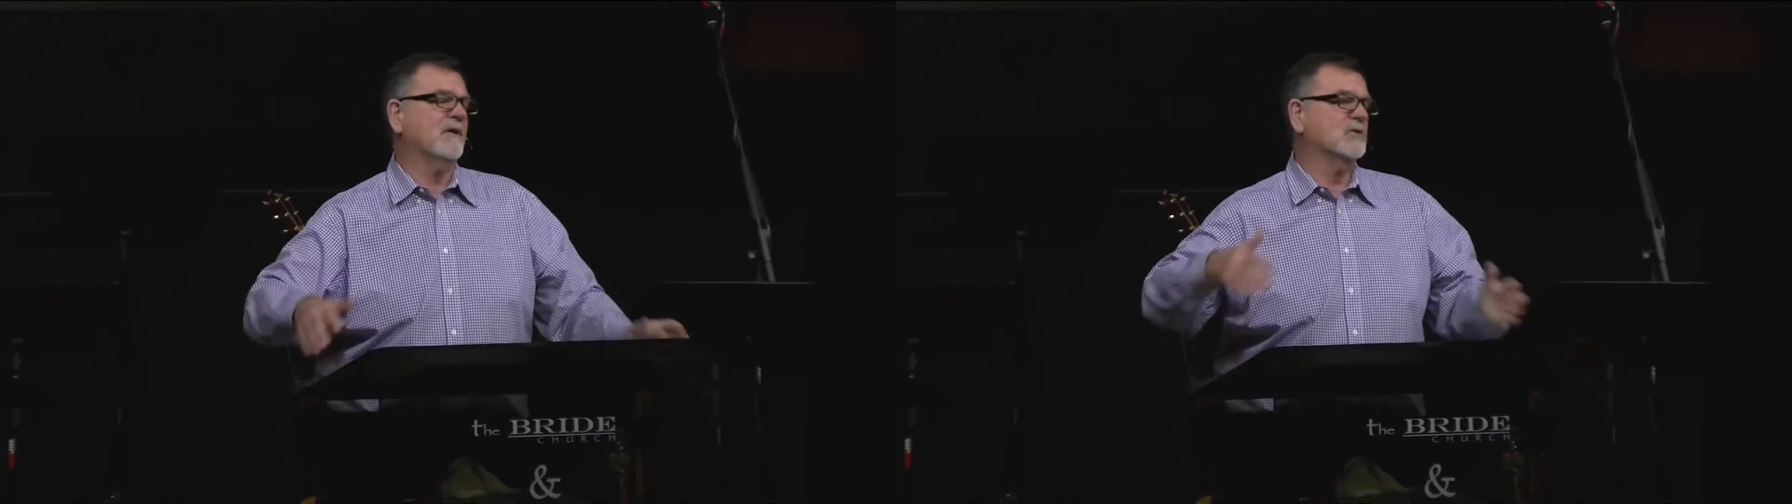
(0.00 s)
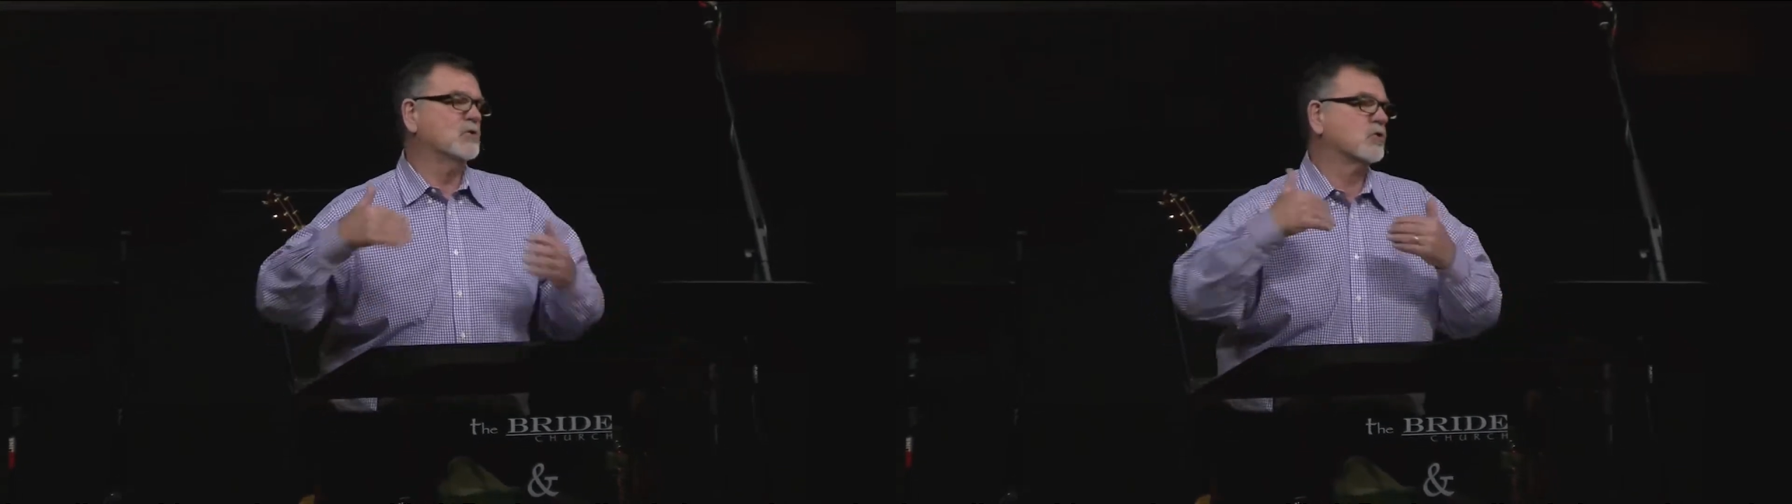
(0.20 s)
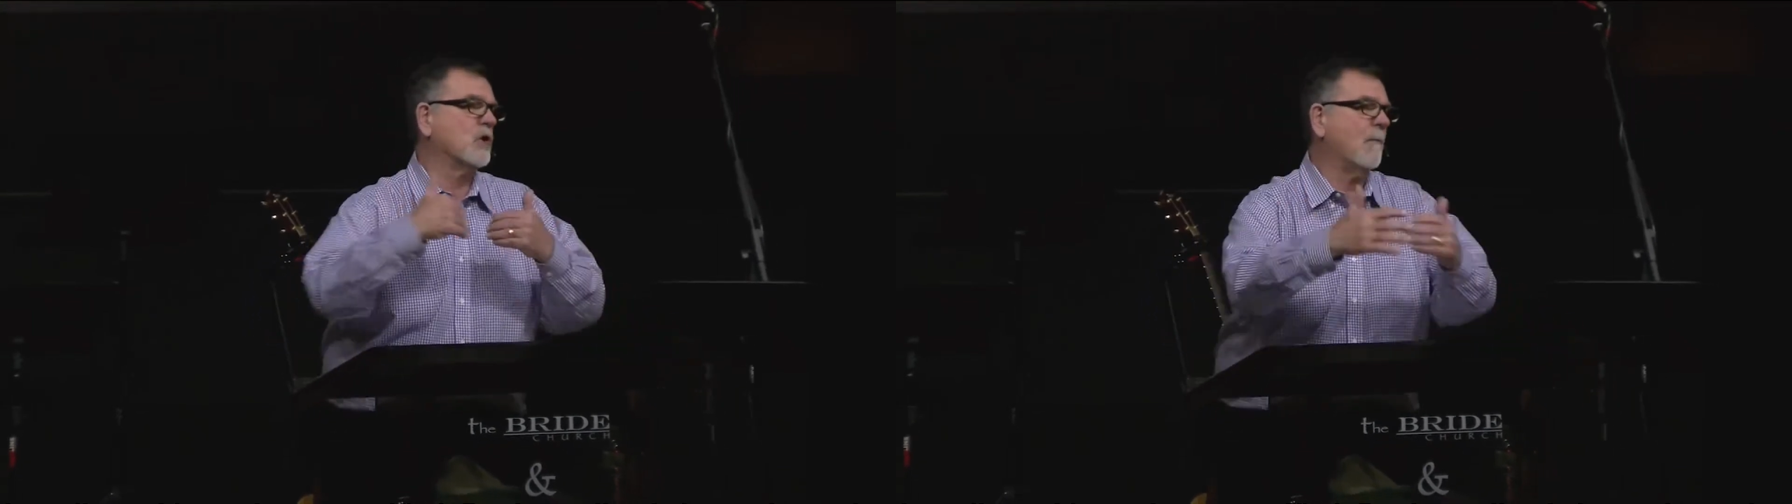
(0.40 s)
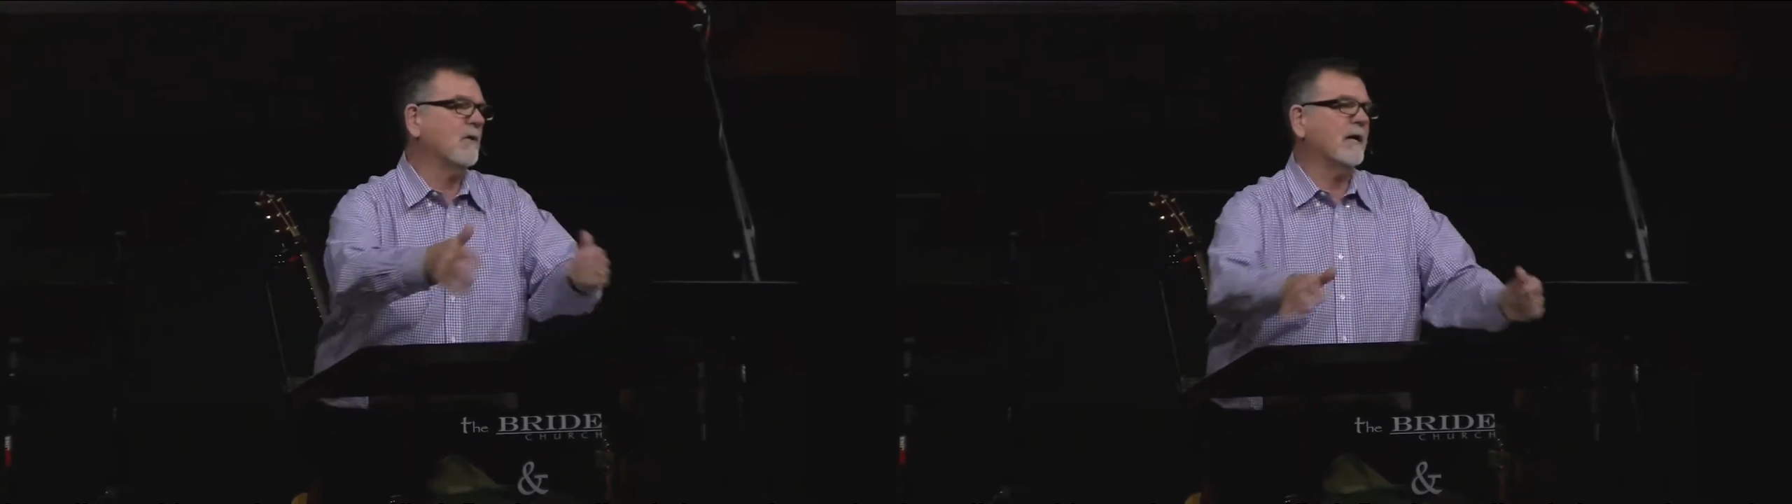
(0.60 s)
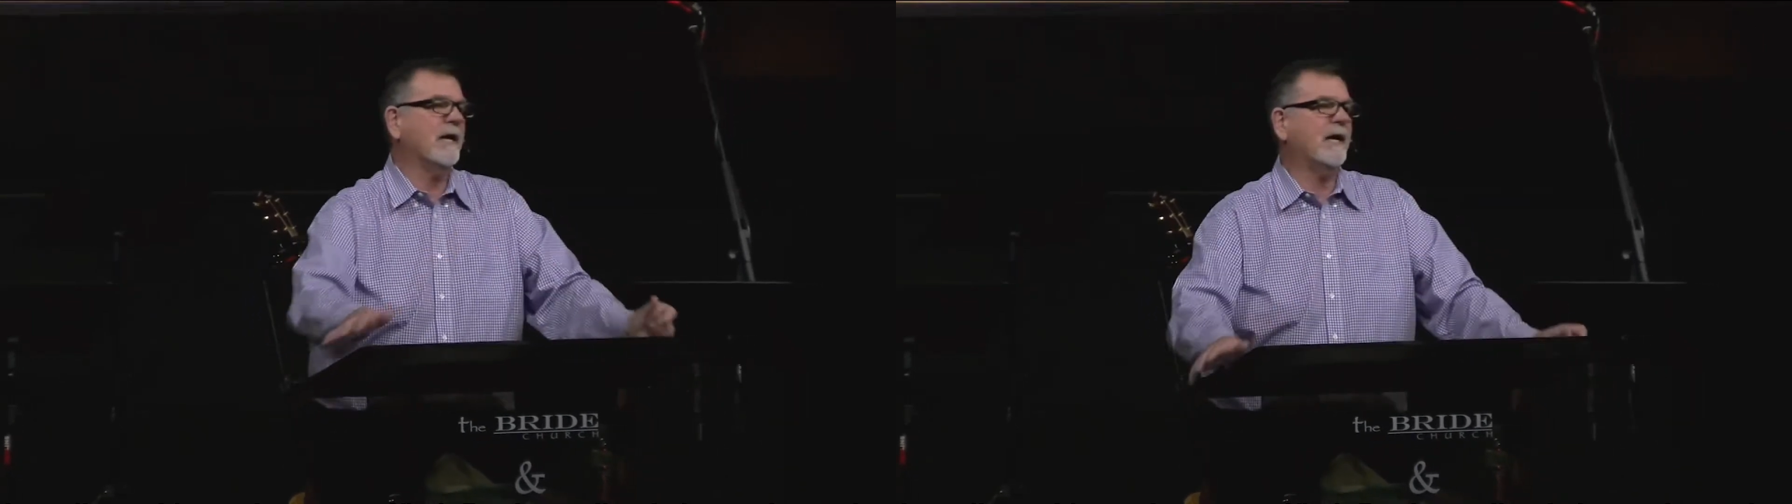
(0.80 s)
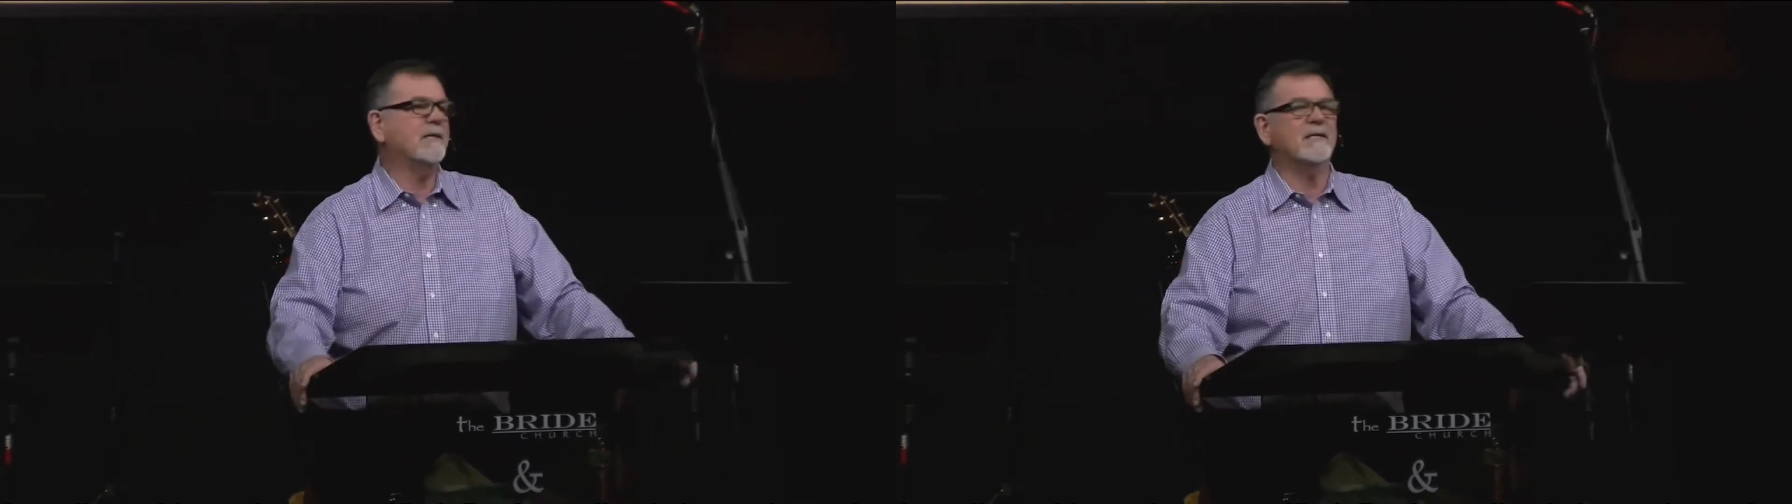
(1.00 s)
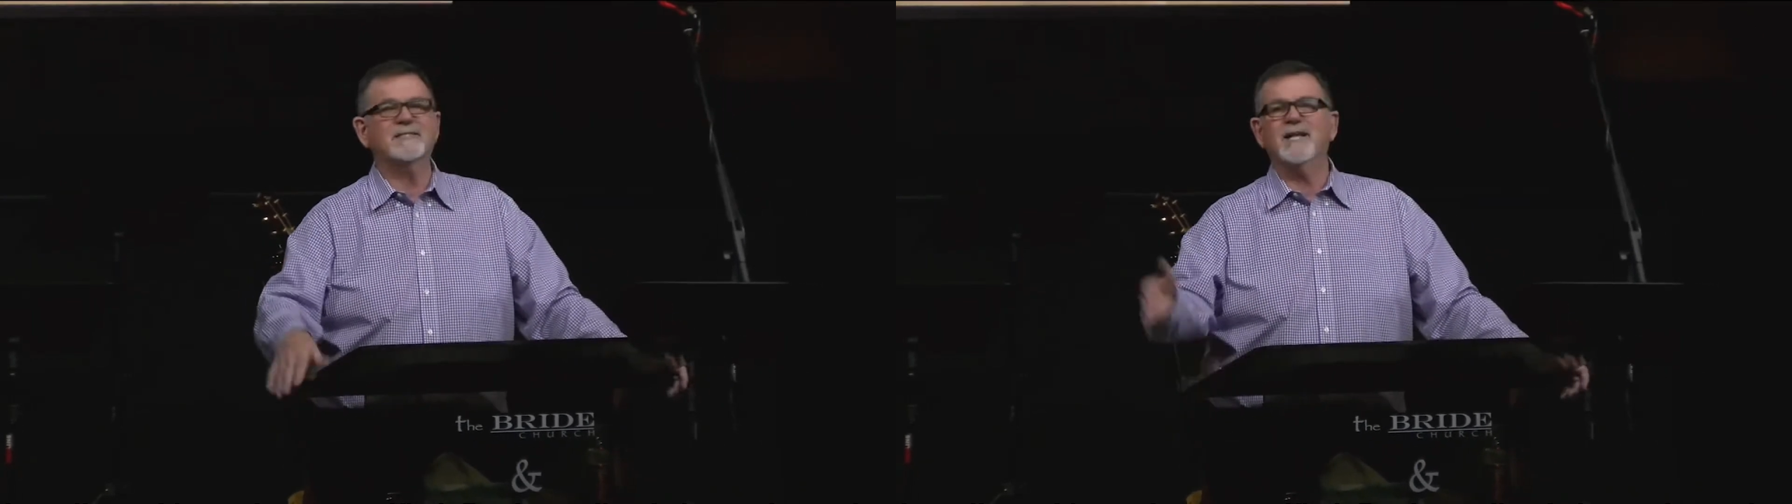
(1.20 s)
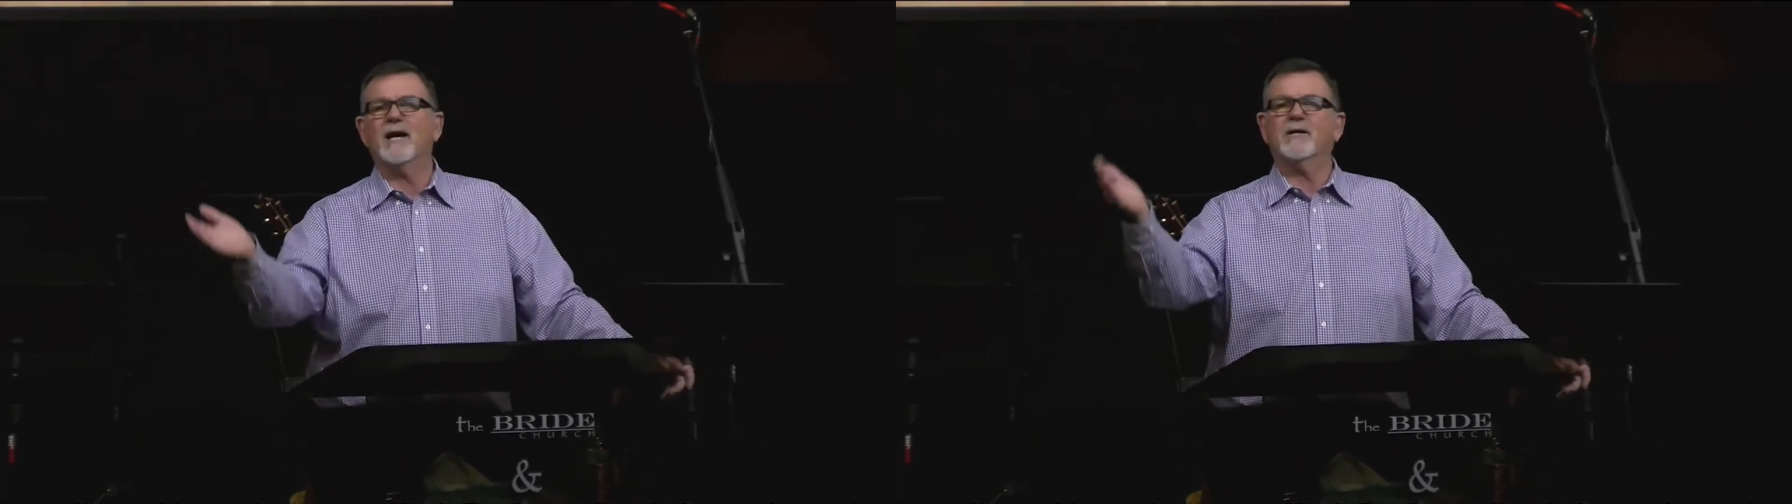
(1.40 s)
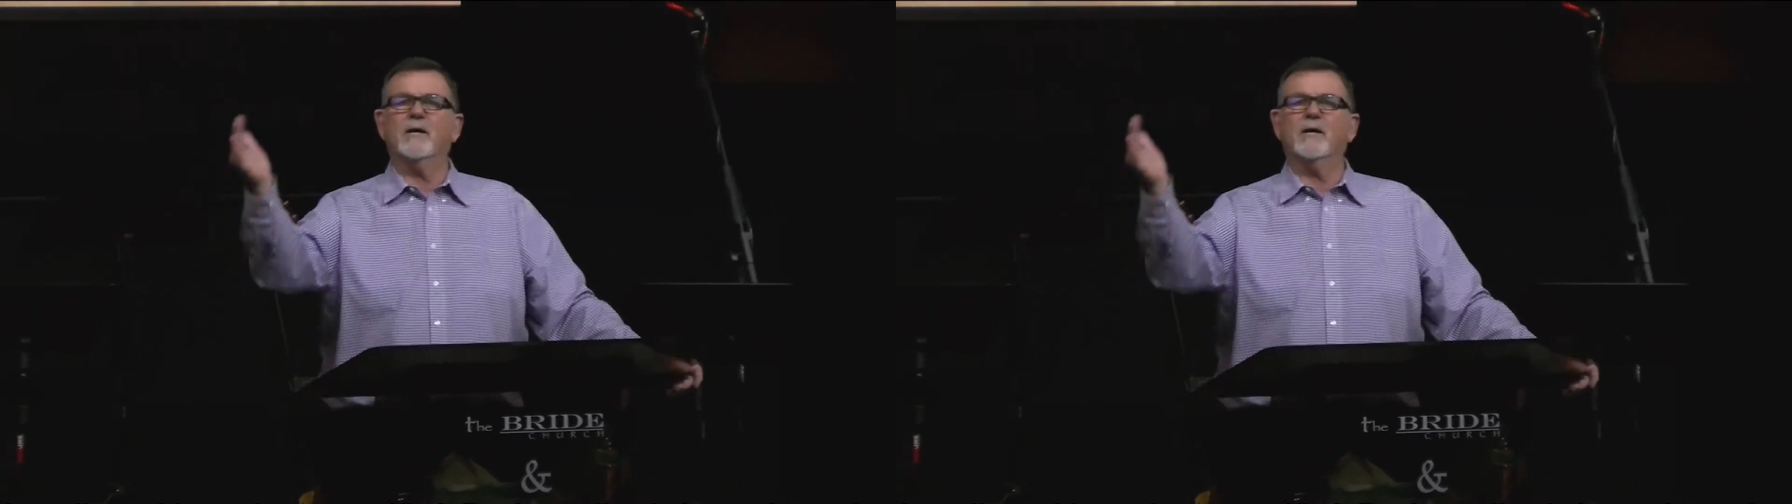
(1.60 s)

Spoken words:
in trouble ahead that's not